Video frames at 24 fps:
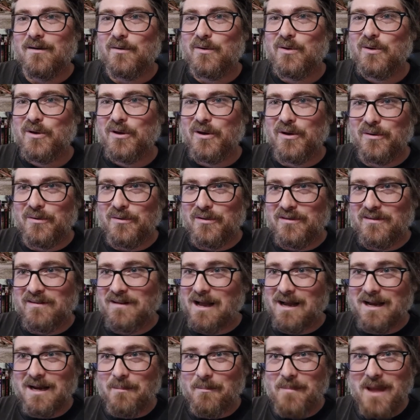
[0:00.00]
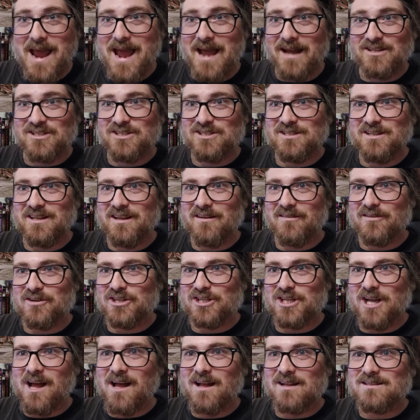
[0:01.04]
you know, this is not going to match the other
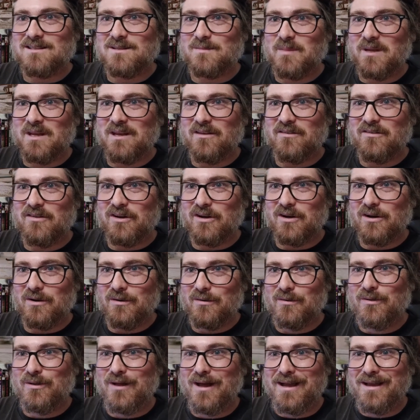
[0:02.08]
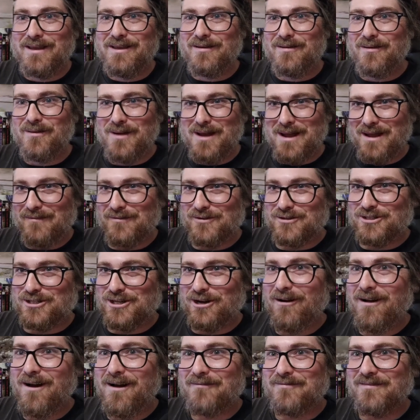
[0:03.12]
shots because you're, like, you don't have your
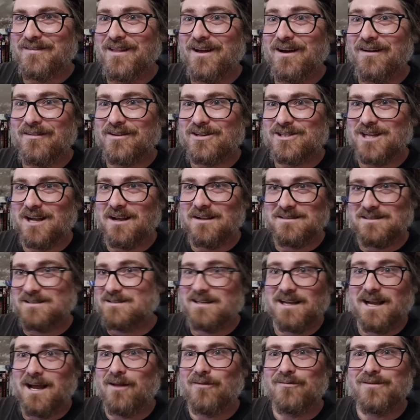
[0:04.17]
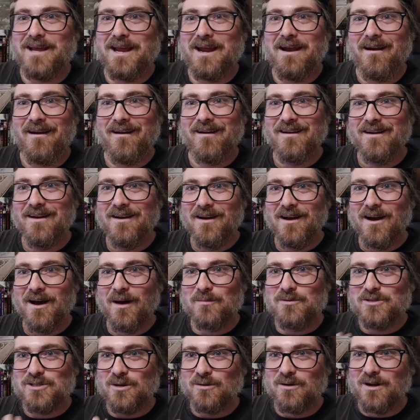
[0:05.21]
shirt off in the other shots. And he's like, I don't care.
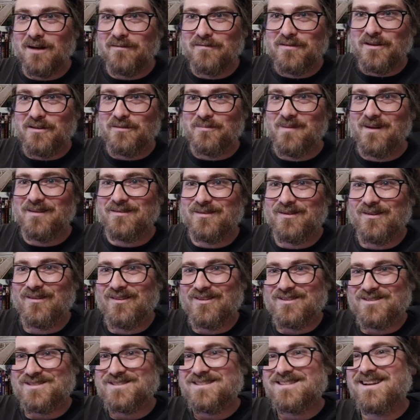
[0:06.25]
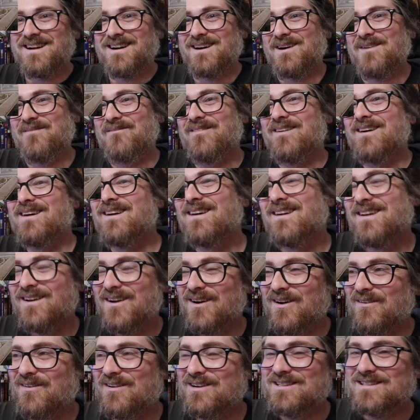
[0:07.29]
I'm showing off his muscles,
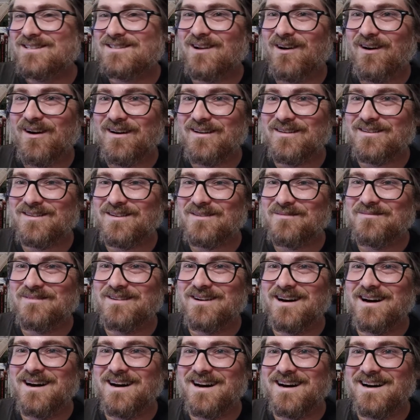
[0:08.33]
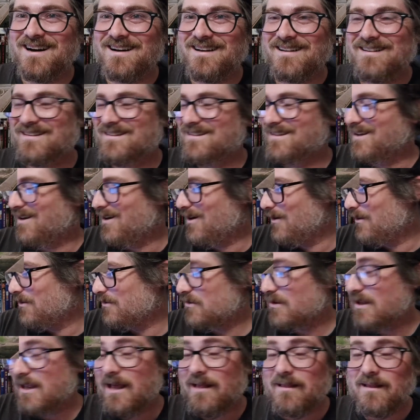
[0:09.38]
which is awesome. So
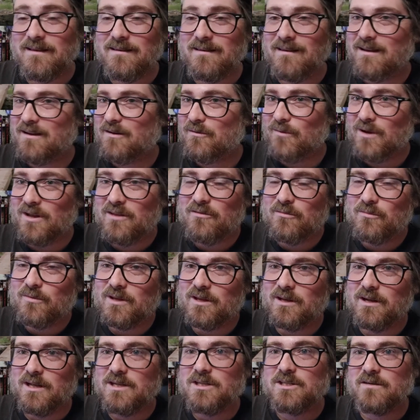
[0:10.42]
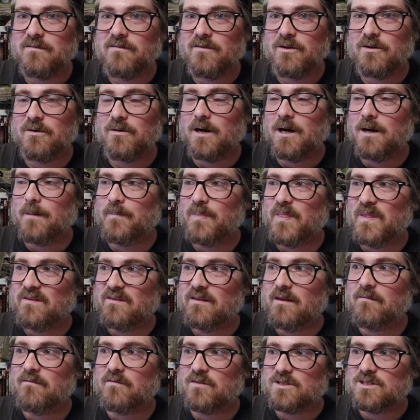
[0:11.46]
yeah, that's, like, it's a really good interview. The
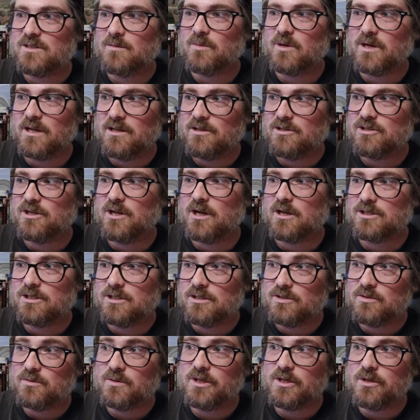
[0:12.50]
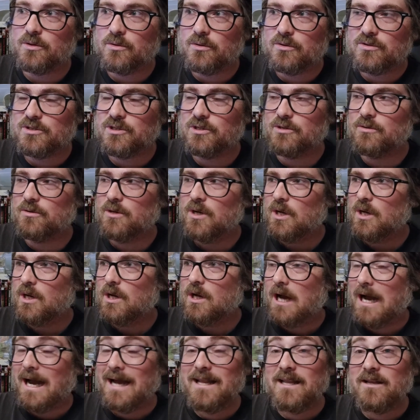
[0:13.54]
Sam Furstenberg introduction is really cool too.
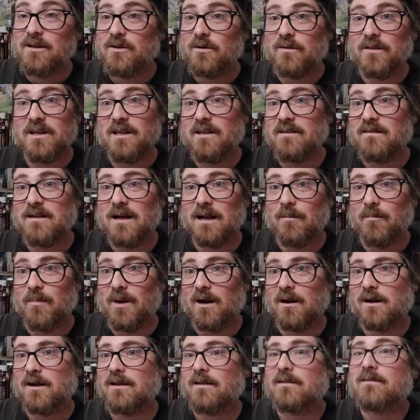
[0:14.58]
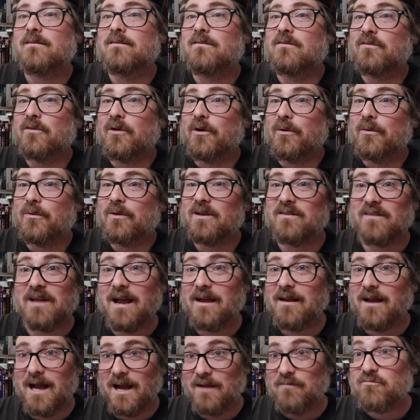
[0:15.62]
I didn't know that he's not American. So, cause
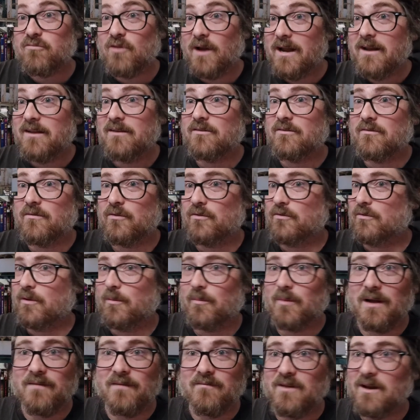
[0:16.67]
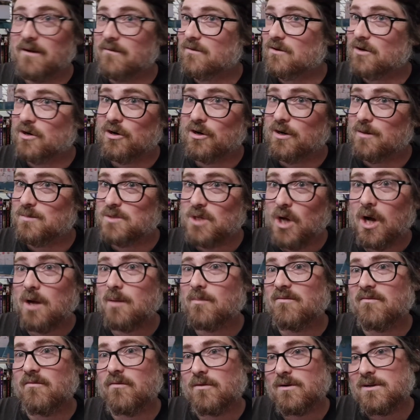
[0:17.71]
I've read interviews with him, but I've never heard him talk
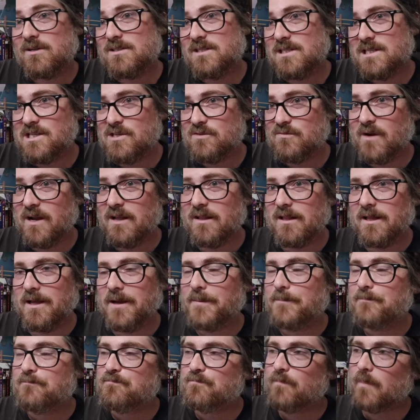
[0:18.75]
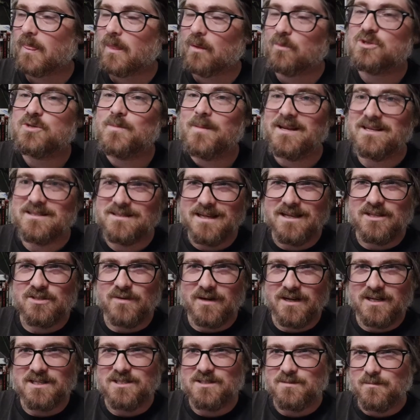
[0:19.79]
before. He's Israeli, which makes sense,
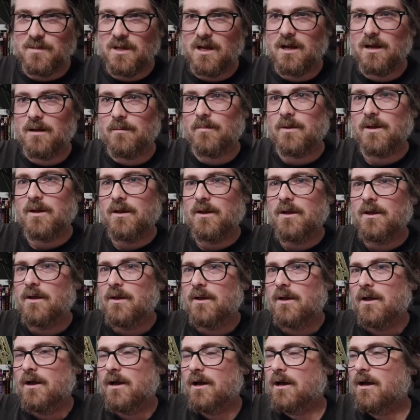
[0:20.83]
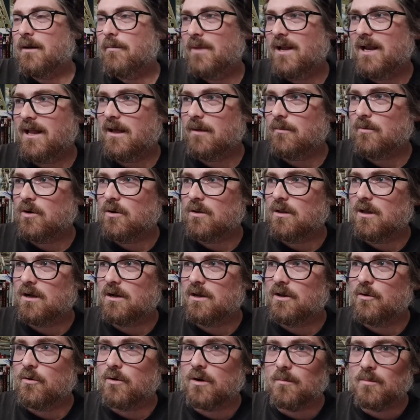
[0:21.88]
right? Cause, Menahem Golan
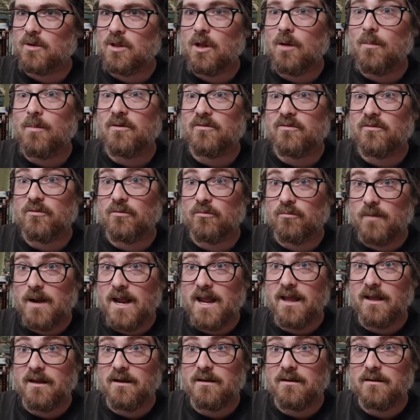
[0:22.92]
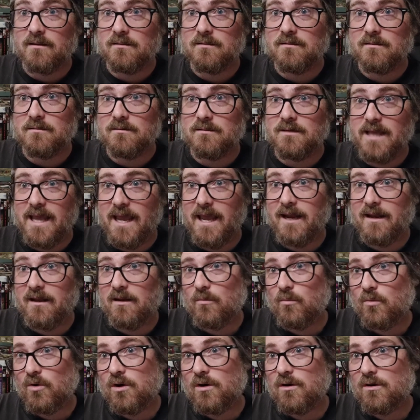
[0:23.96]
and Yoram Globus, who ran
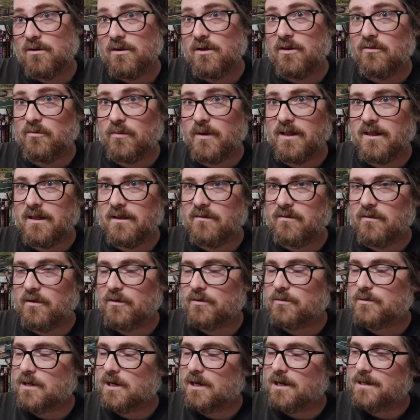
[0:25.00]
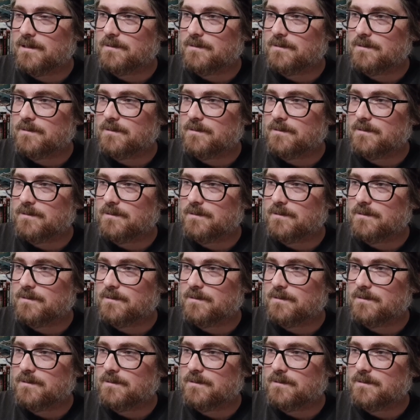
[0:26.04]
canon were Israeli. So,